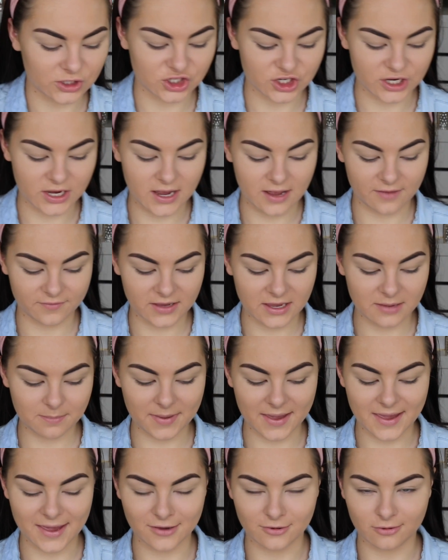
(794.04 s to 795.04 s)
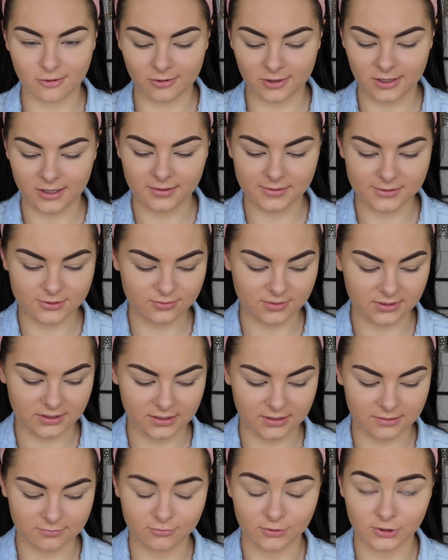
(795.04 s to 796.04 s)
which yeah, I've hit pan on and it's
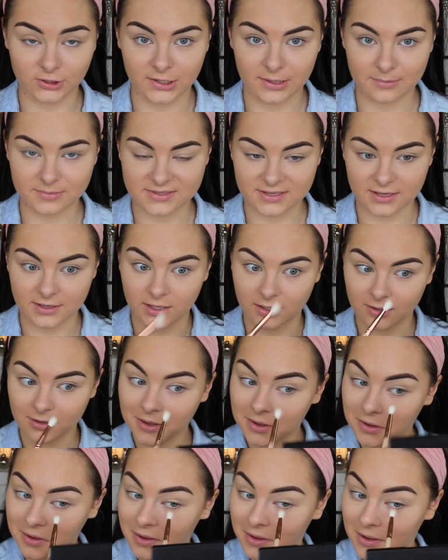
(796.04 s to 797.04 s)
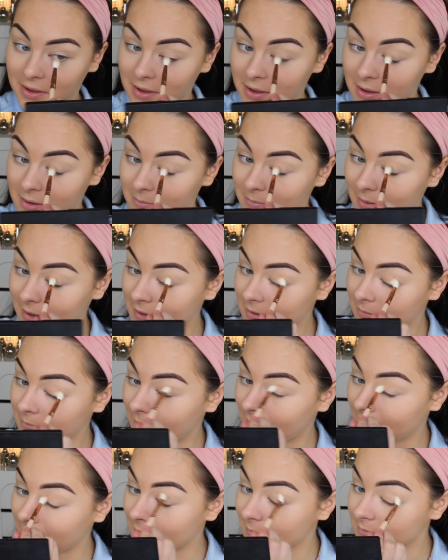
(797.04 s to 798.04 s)
really upsetting. But
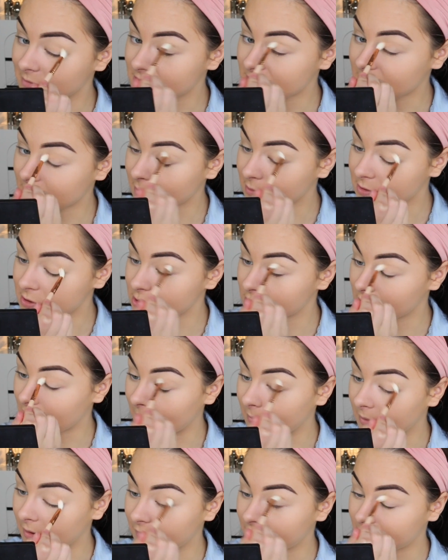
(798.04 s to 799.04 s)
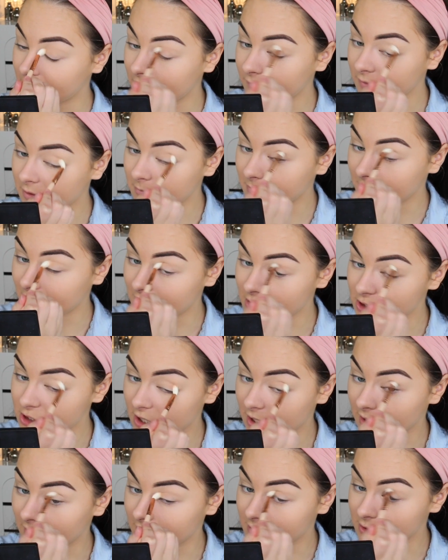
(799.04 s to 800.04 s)
anyway, I'm just going to grab a fluffy
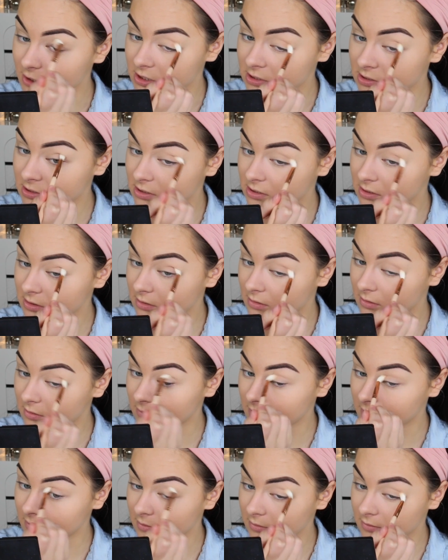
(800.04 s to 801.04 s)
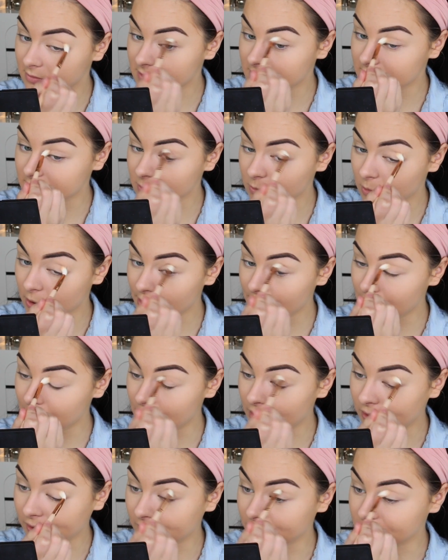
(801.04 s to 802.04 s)
brush and just
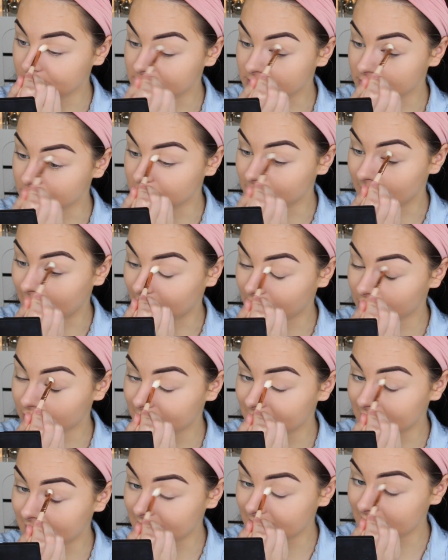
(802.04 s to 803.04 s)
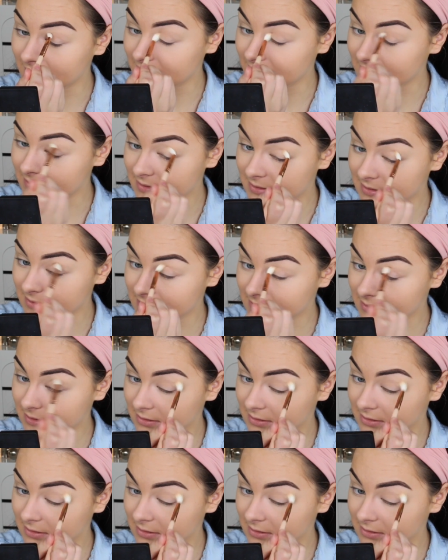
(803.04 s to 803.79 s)
swirl those through my crease.